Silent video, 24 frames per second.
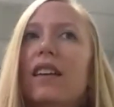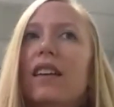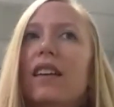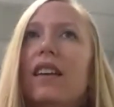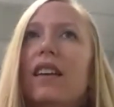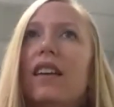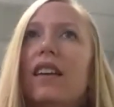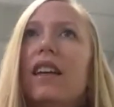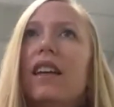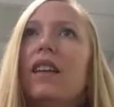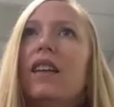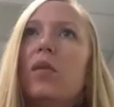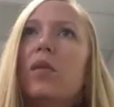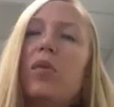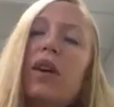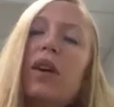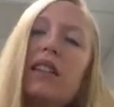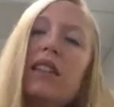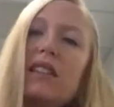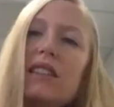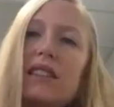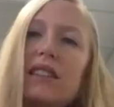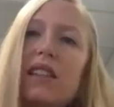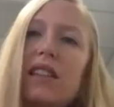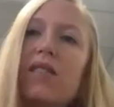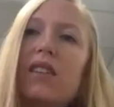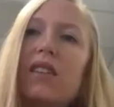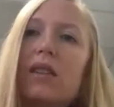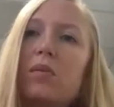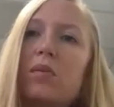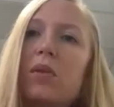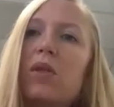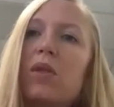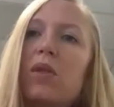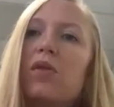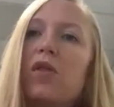in the presence of this
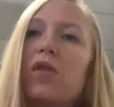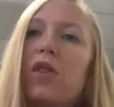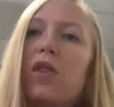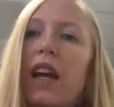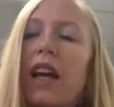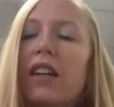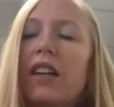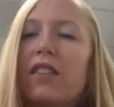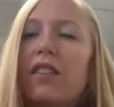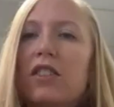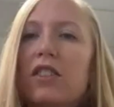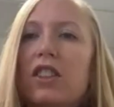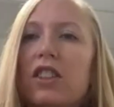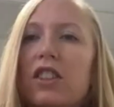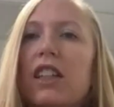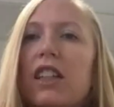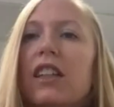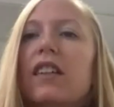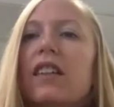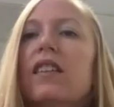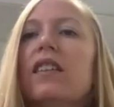beautiful energy